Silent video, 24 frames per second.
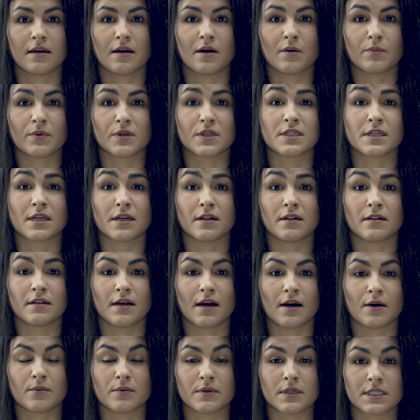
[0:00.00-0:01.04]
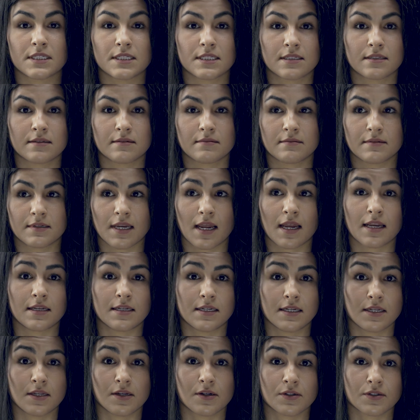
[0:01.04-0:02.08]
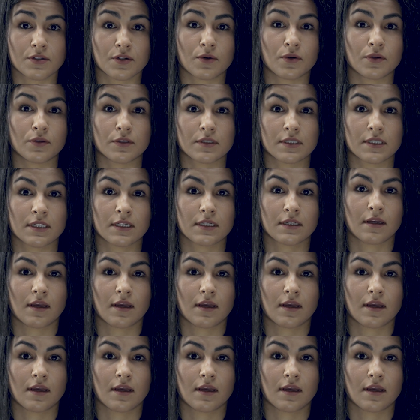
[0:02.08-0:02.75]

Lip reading: up until I was 19 years old,